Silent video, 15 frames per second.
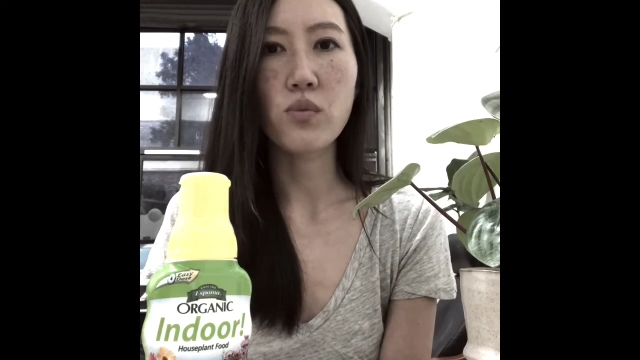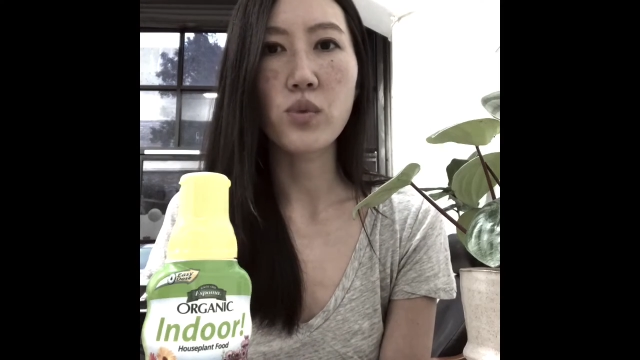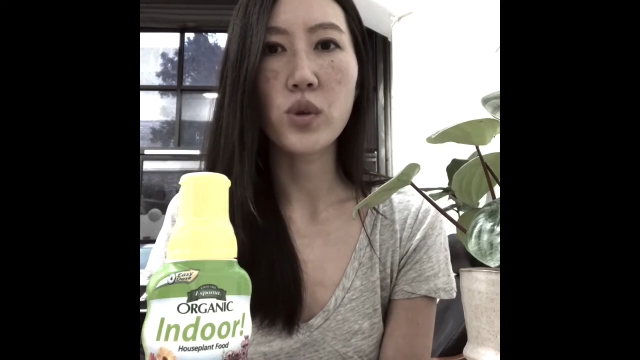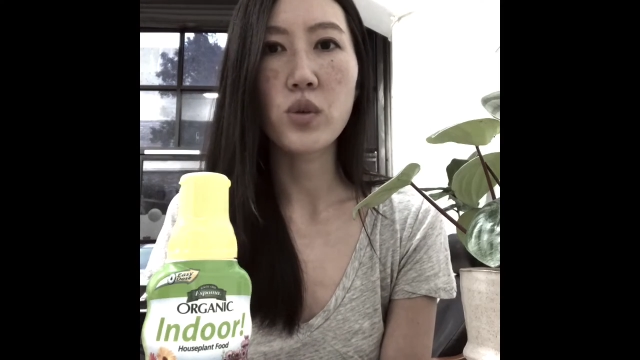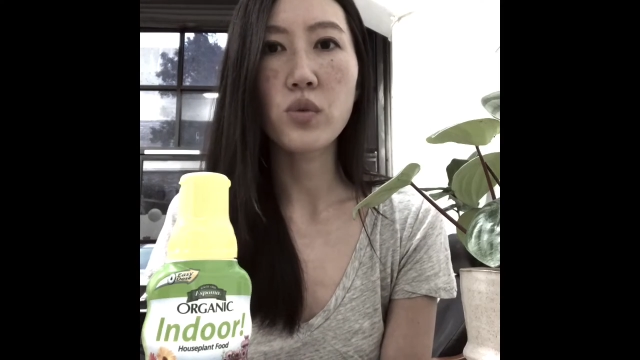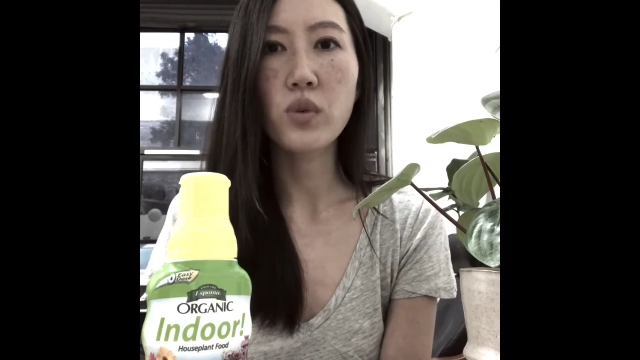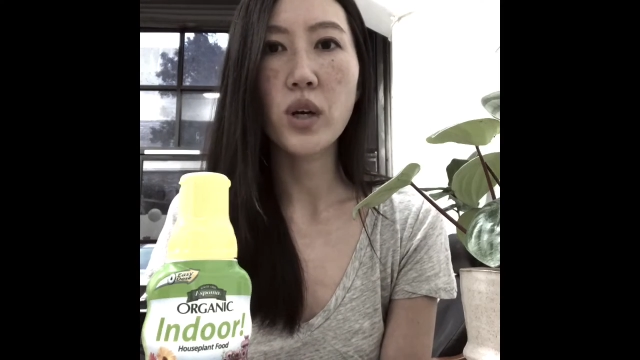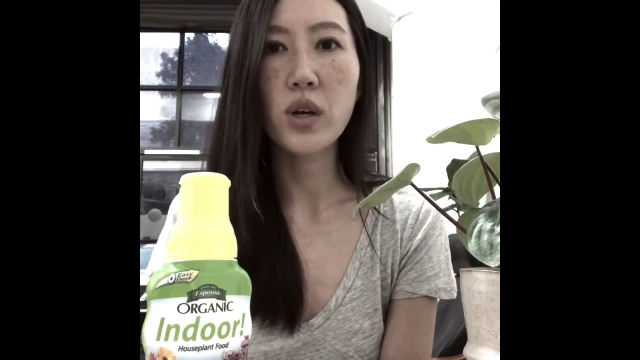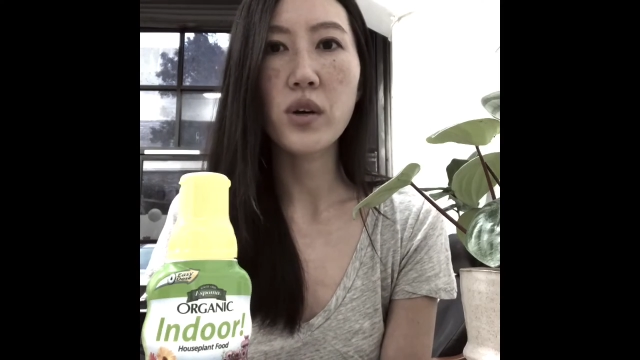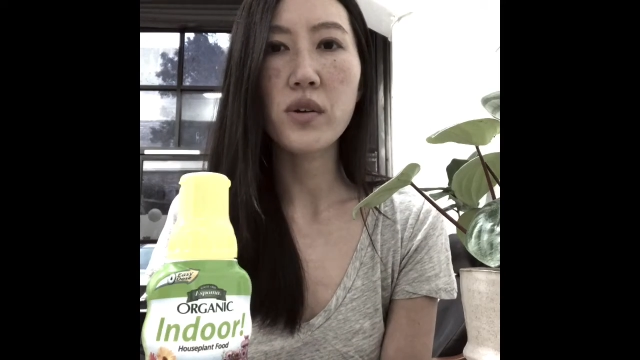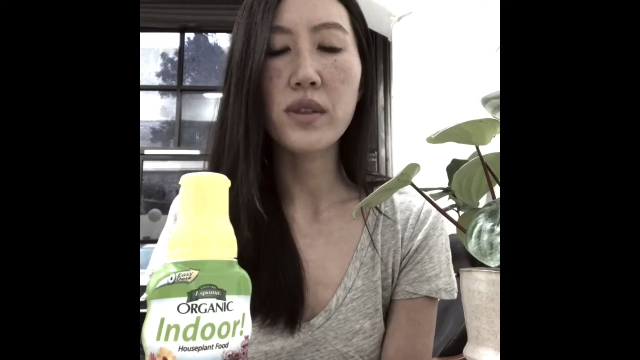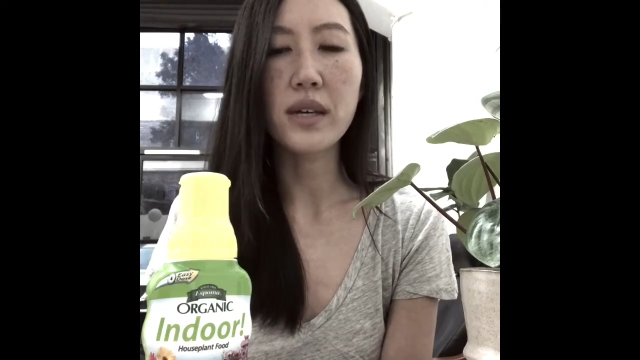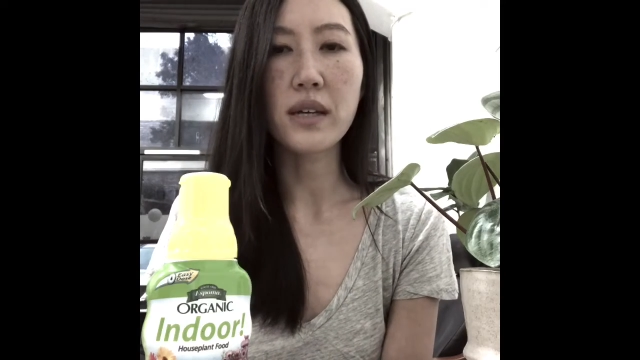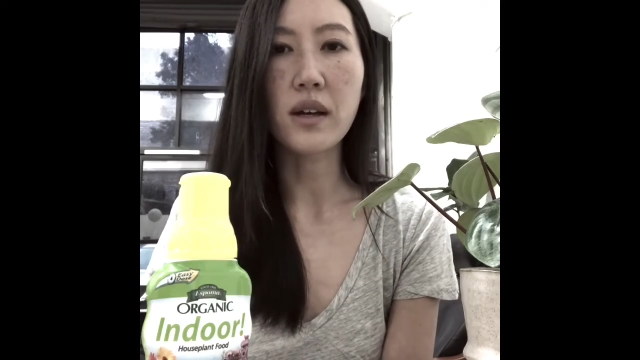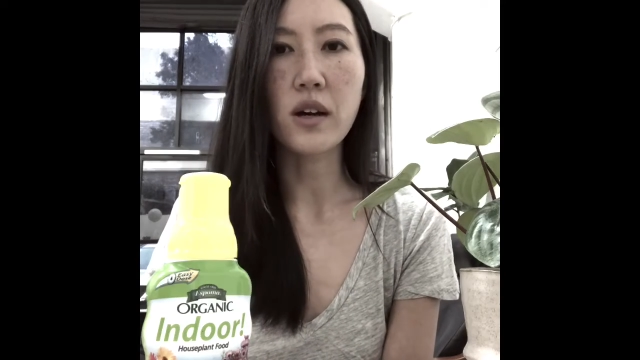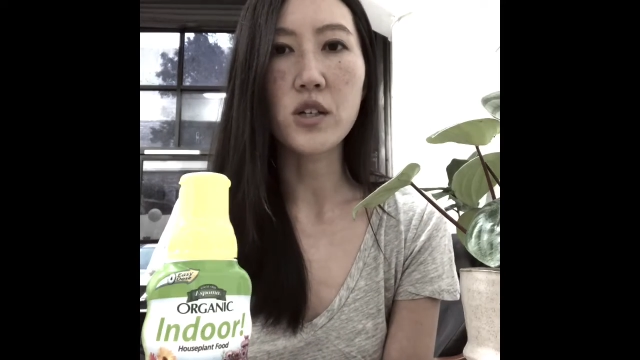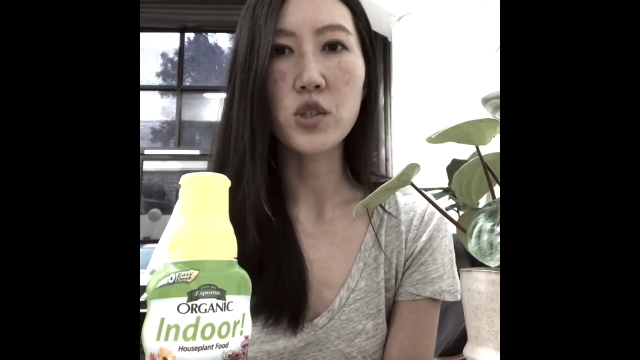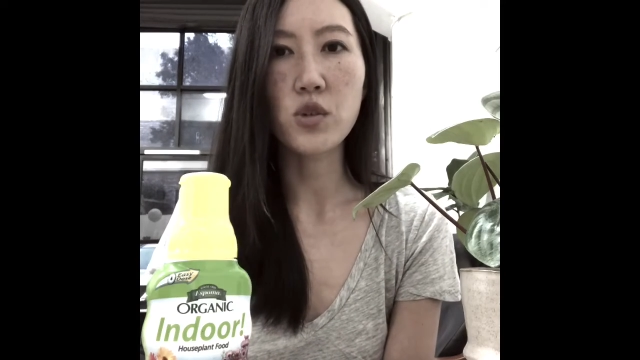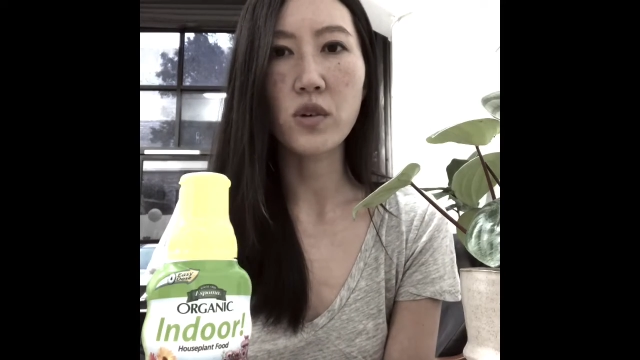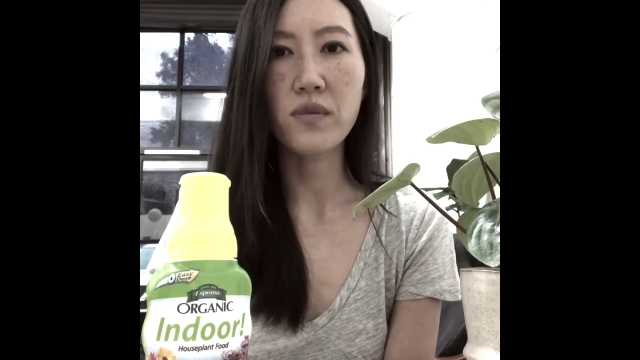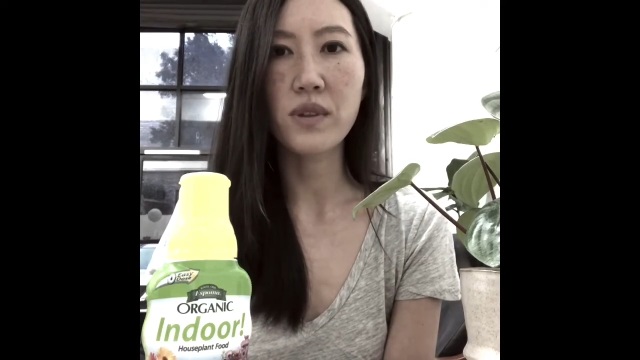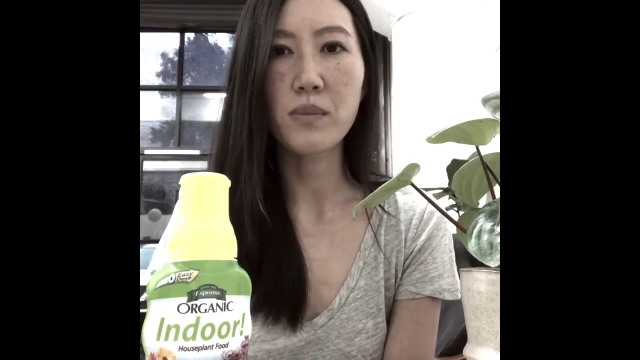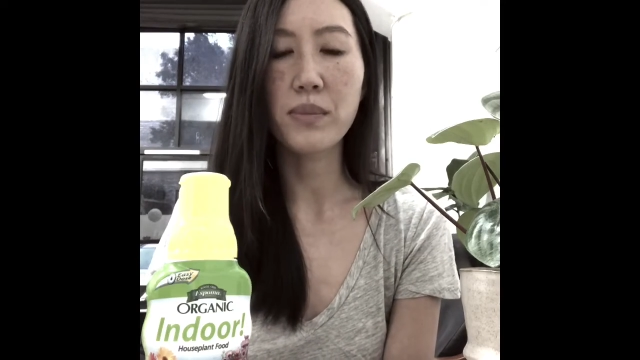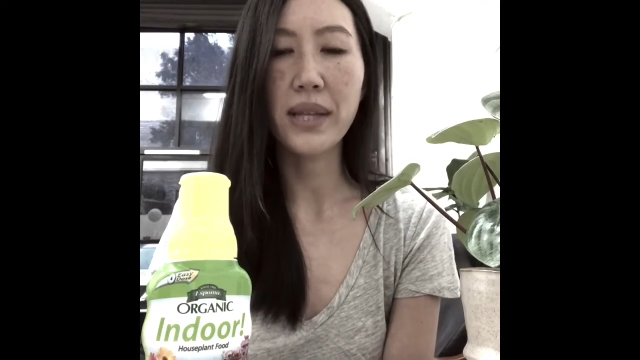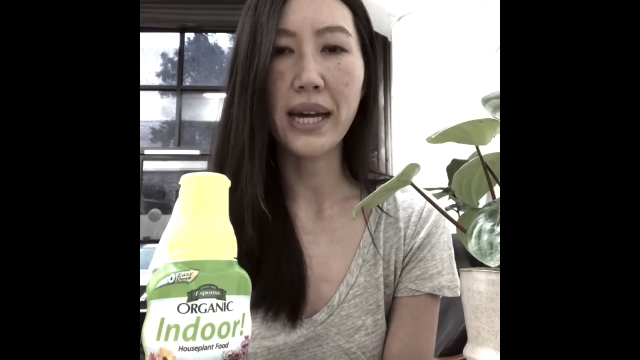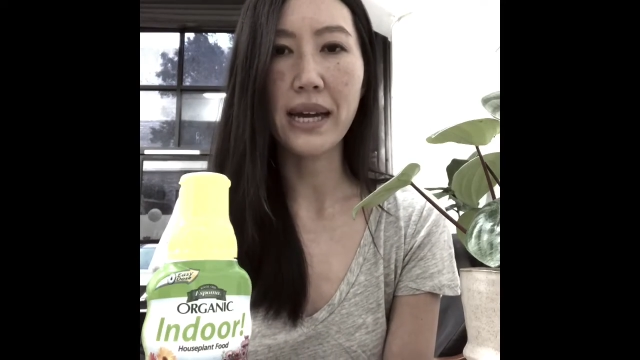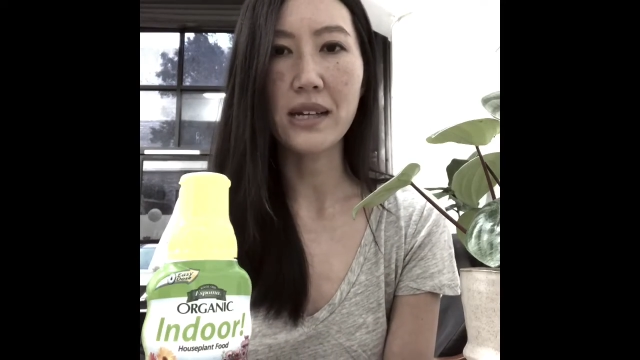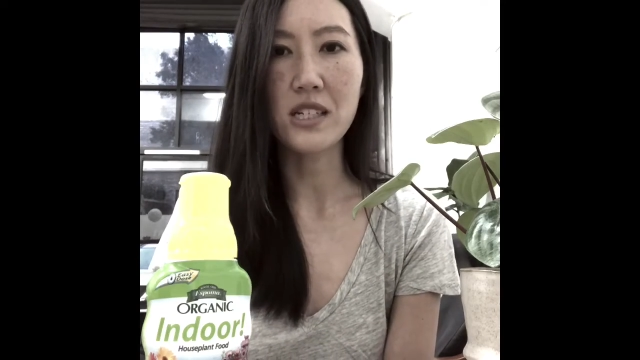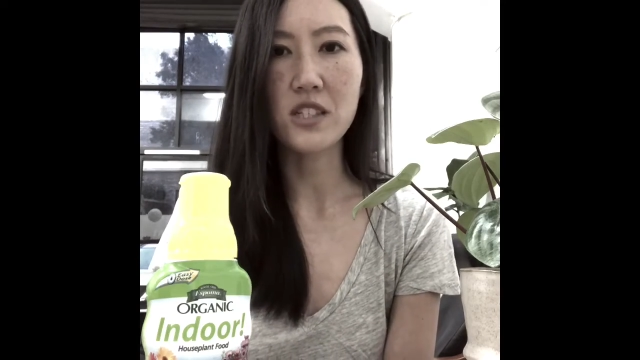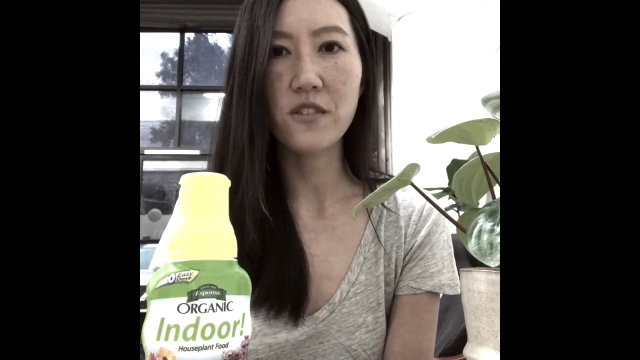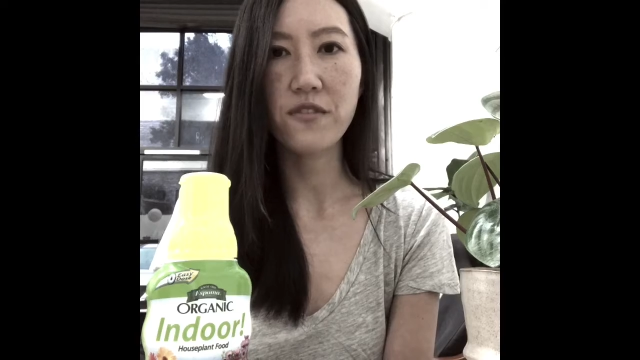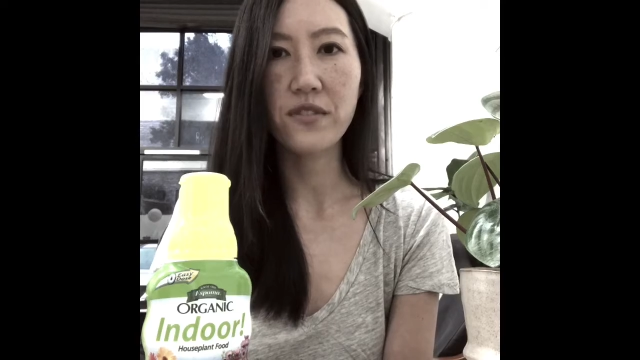root growth and also if the plant is